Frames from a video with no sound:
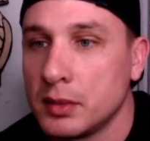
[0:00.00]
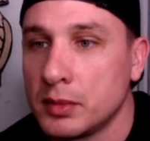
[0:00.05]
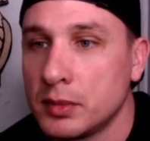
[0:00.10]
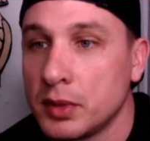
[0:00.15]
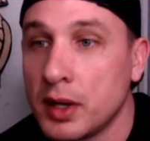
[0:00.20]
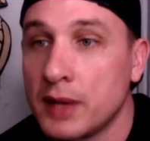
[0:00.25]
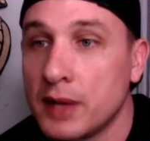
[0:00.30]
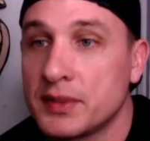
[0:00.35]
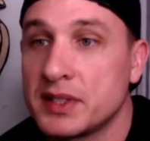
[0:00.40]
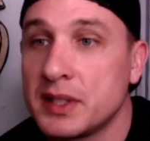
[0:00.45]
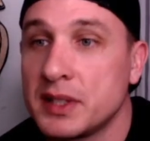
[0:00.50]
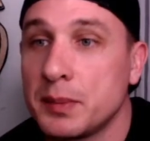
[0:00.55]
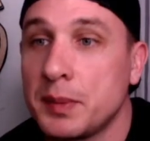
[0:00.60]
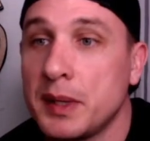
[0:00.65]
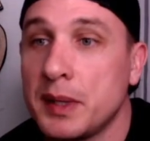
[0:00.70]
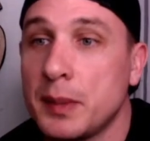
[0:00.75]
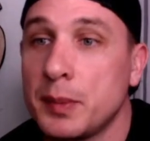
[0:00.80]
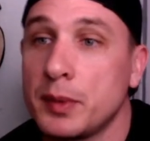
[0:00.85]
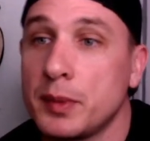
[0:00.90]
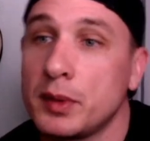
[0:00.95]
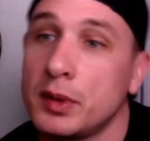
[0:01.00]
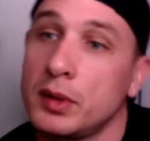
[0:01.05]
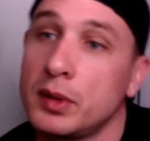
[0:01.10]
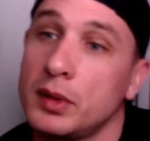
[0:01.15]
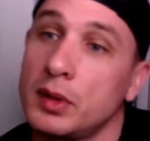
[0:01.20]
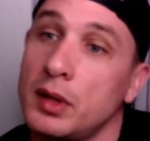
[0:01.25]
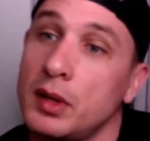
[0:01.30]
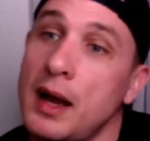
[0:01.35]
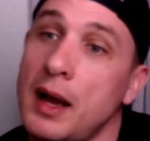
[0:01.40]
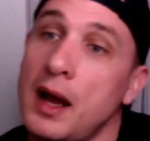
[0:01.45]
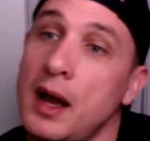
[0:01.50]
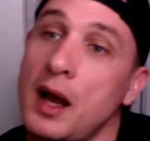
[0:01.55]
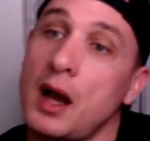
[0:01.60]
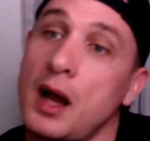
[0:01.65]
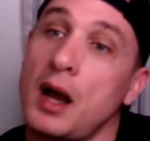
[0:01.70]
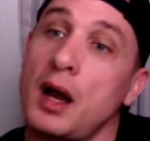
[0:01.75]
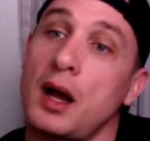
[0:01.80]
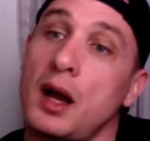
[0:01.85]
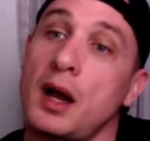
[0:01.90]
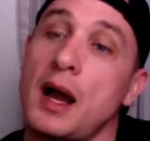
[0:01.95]
Bro, I've seen people
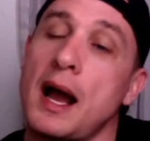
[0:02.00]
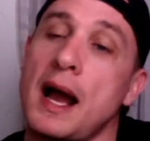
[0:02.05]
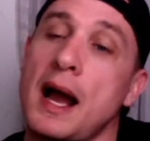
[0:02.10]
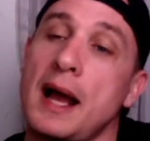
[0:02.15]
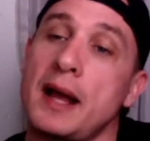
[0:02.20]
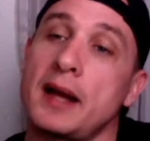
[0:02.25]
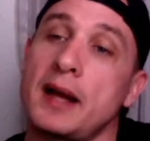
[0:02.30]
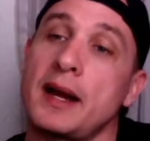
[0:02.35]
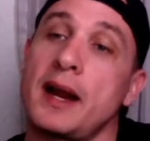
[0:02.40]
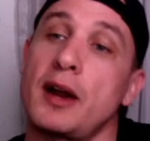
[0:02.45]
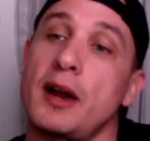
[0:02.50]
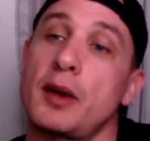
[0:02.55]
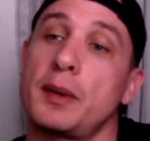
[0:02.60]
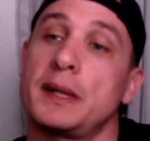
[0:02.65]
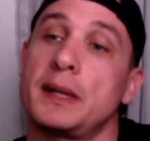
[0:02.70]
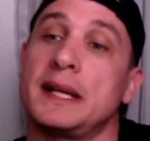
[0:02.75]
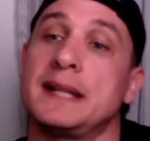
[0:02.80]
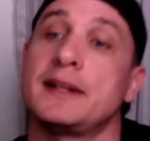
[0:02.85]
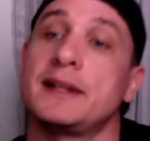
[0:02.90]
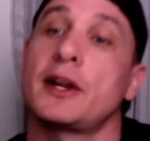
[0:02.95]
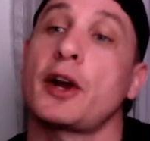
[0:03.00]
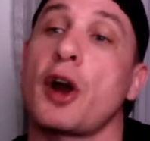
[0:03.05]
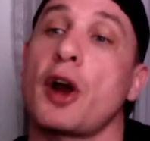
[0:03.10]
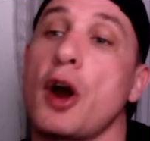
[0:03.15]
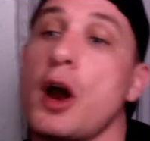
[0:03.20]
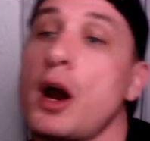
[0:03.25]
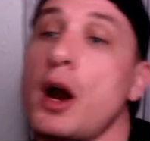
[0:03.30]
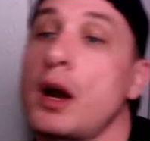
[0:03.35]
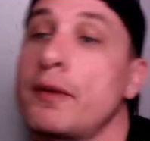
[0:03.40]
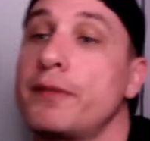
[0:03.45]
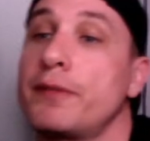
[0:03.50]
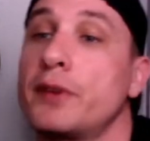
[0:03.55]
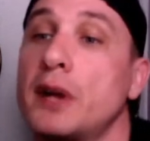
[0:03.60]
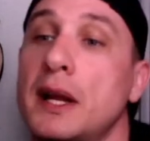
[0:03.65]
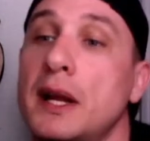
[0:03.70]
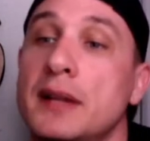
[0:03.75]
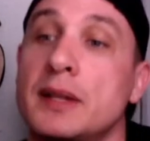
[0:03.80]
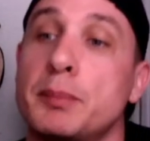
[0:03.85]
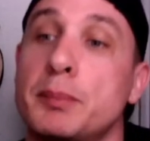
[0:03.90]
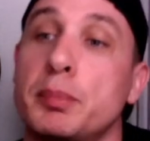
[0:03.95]
uh, high on heroin in their car, foot
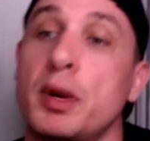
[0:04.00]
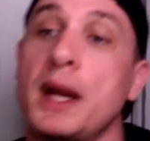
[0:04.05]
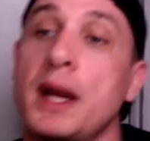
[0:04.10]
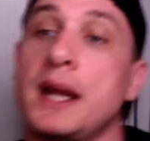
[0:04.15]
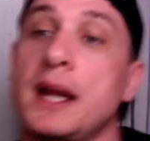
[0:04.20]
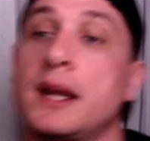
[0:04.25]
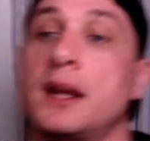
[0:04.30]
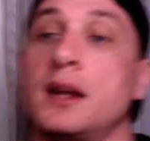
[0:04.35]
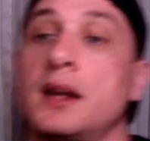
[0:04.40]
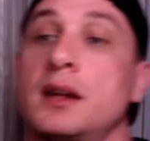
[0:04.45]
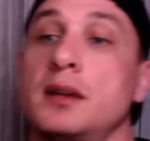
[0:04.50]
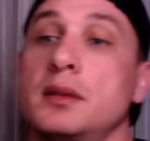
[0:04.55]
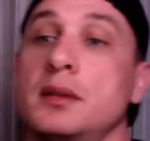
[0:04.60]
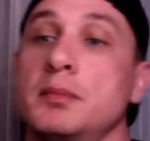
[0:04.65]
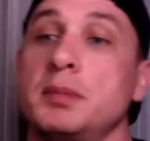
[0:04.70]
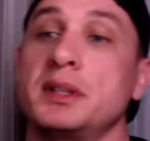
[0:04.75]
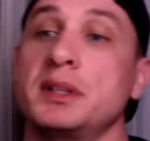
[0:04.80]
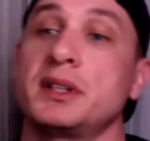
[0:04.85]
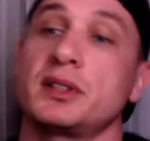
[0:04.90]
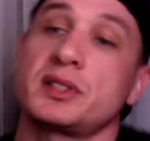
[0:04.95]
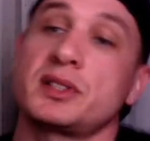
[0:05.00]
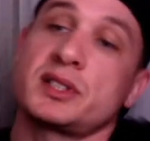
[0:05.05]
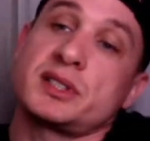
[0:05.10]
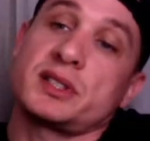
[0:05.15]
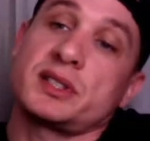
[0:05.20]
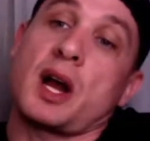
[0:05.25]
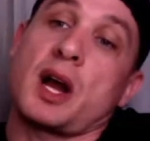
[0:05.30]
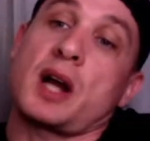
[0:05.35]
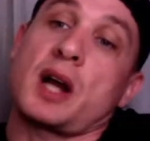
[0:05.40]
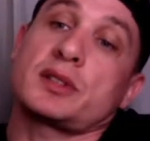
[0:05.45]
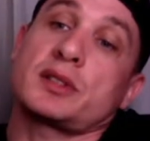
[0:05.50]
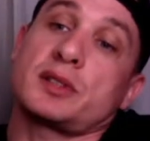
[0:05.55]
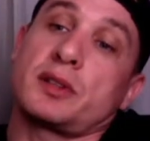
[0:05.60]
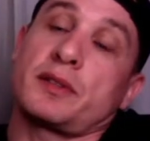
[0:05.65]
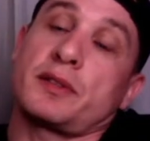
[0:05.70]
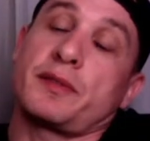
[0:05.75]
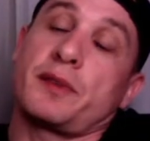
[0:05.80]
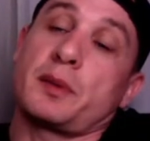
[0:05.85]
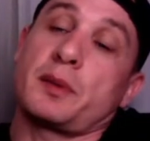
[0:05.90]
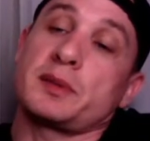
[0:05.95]
on the brake. But they're stuck, so
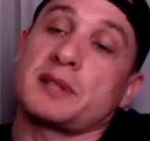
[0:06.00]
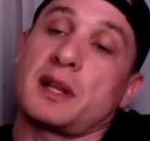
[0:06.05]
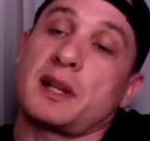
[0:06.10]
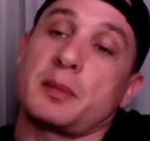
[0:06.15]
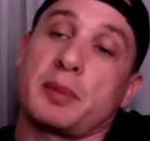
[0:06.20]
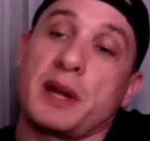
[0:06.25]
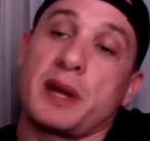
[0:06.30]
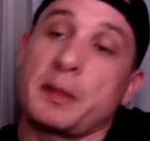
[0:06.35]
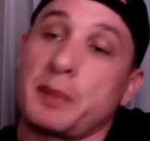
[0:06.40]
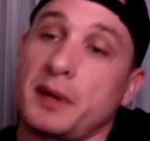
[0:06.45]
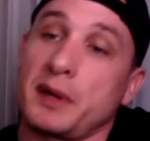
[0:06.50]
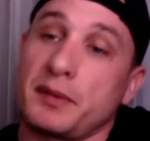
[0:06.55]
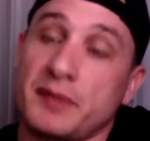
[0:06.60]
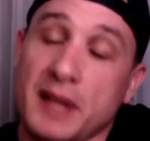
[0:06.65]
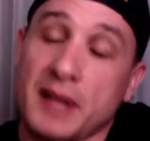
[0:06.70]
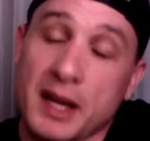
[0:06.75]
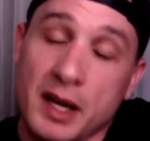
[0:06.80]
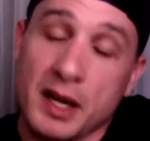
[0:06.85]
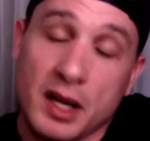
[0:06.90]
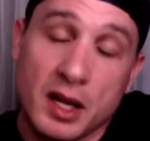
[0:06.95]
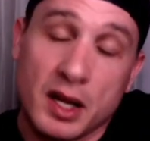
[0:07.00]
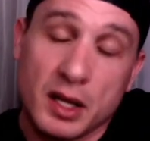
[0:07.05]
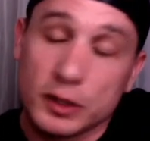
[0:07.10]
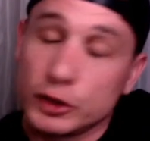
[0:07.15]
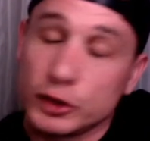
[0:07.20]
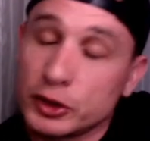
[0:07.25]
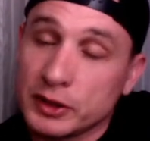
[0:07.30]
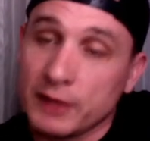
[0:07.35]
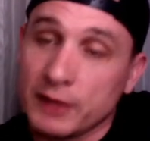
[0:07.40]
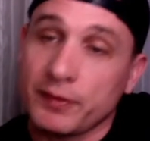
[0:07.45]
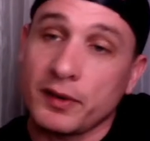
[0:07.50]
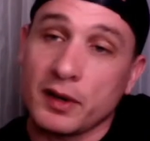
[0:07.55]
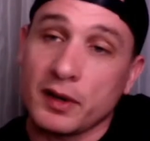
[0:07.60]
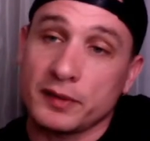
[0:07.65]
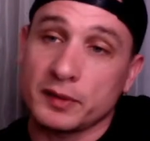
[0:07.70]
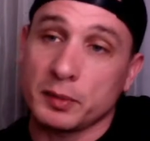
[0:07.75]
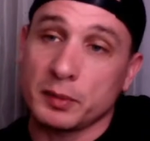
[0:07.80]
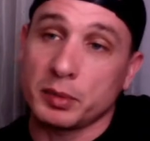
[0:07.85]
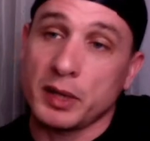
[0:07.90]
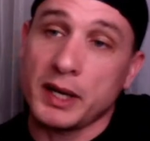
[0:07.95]
the foot was on the brake. But if they took that foot
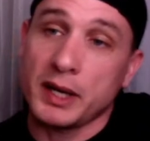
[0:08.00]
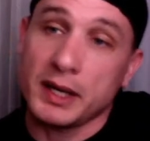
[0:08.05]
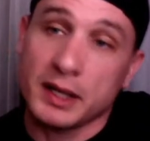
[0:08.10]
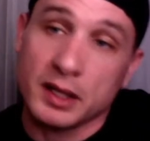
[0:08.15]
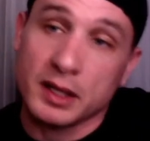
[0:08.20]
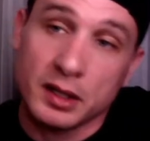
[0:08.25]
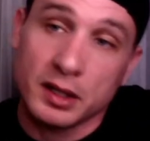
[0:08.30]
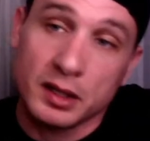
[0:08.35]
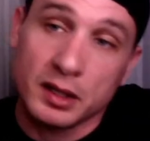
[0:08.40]
off the brake...